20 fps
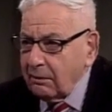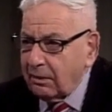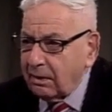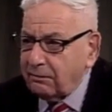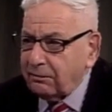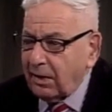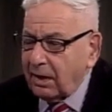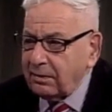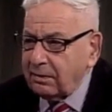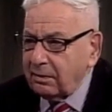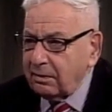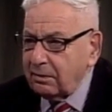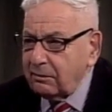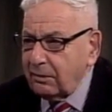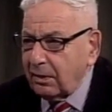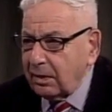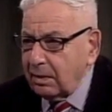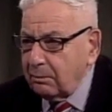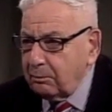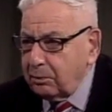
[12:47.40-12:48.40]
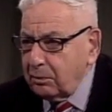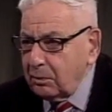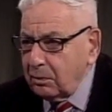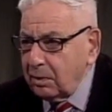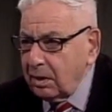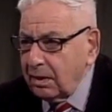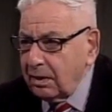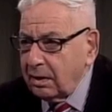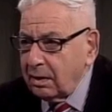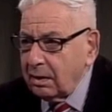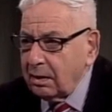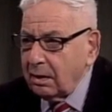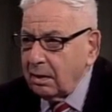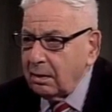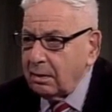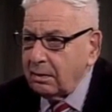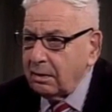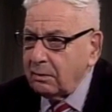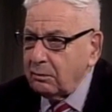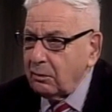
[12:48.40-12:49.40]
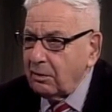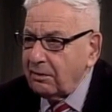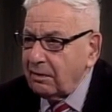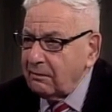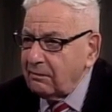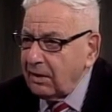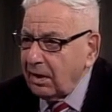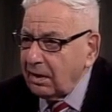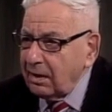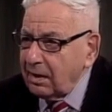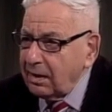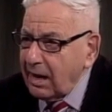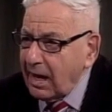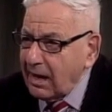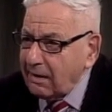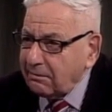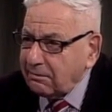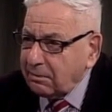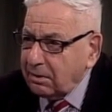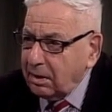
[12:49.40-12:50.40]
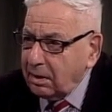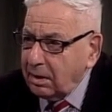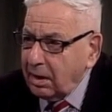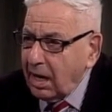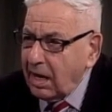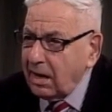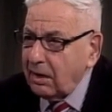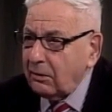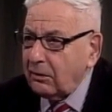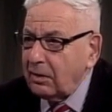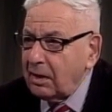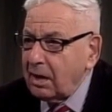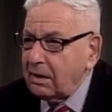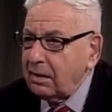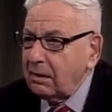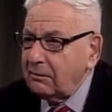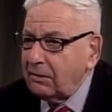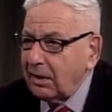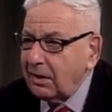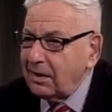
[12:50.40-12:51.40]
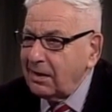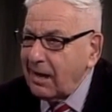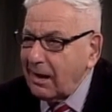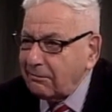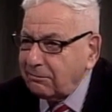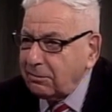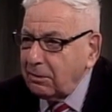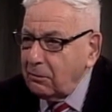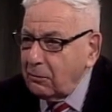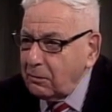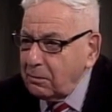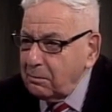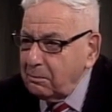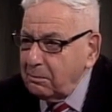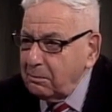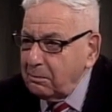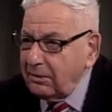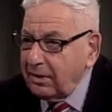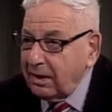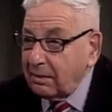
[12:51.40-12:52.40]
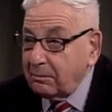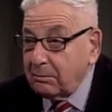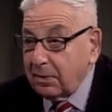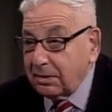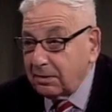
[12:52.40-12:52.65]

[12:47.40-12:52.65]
They funded it very poorly, and it was a very nasty area and a very nasty-looking building.